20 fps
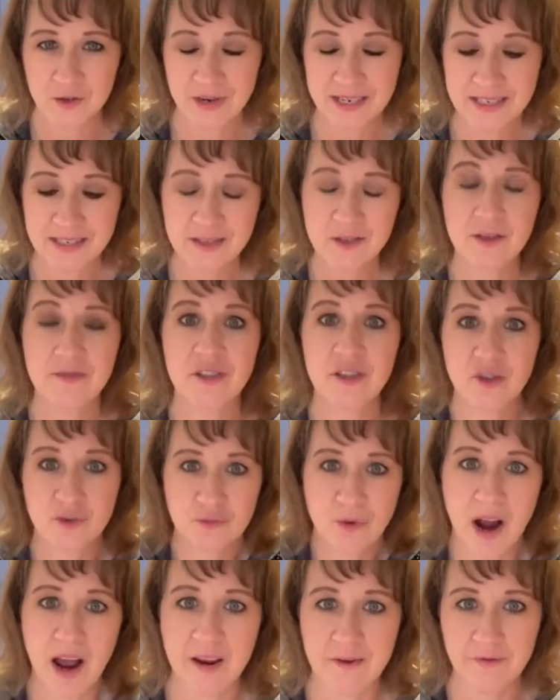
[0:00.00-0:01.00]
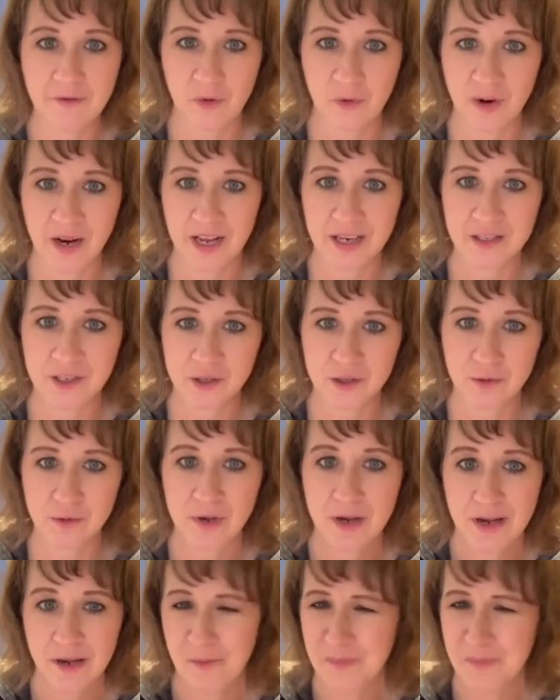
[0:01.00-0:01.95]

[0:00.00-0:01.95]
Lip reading: I still have a drive for what I do.